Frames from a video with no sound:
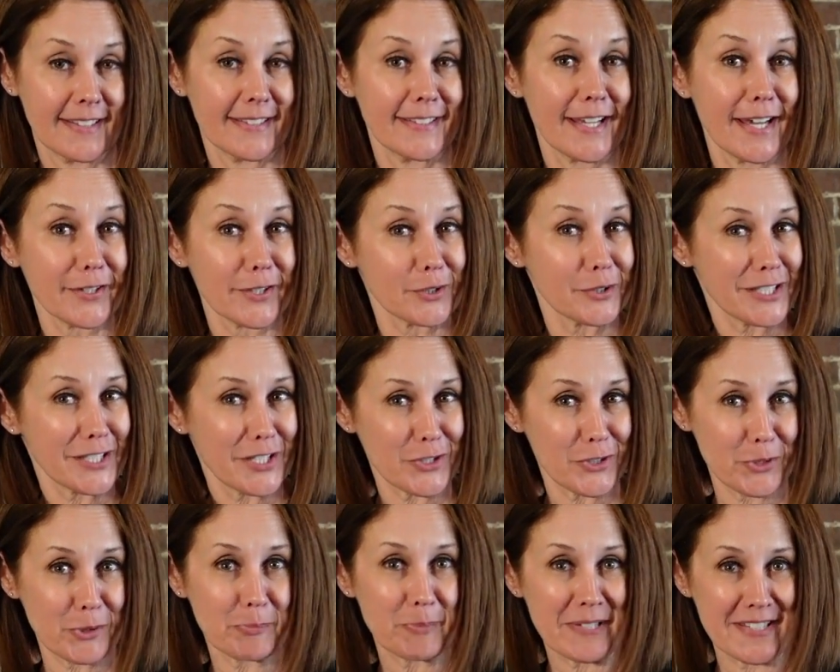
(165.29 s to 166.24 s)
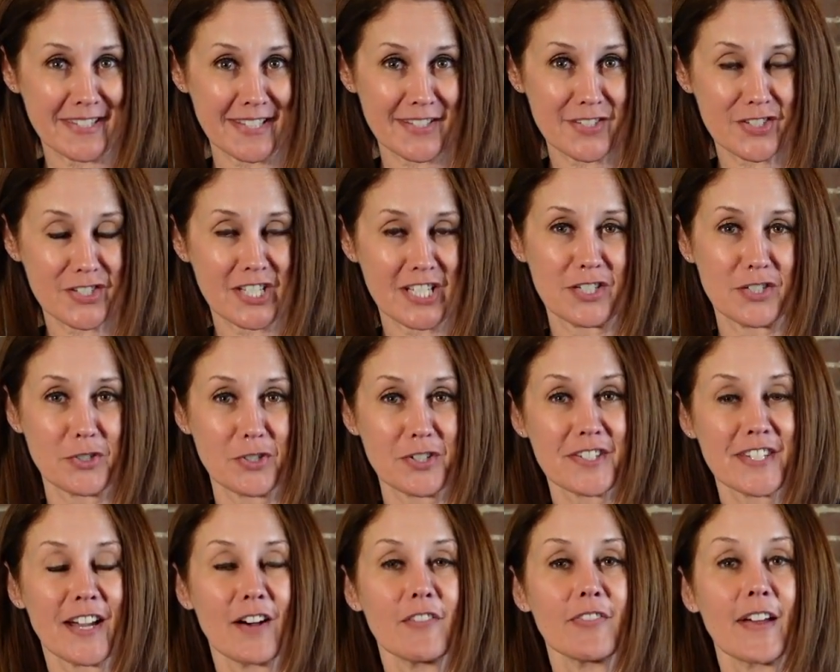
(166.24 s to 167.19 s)
Not only you positioning
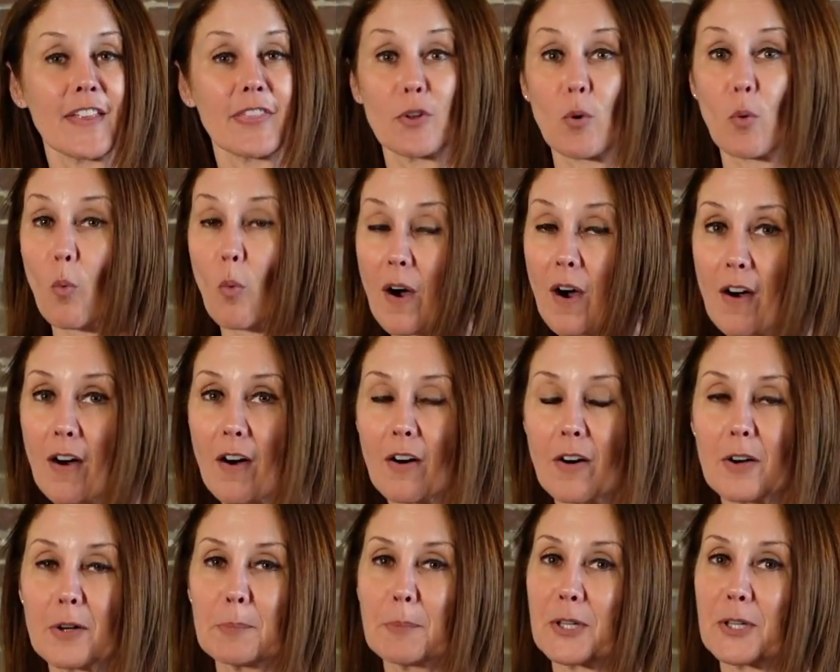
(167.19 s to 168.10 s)
yourself at the wall,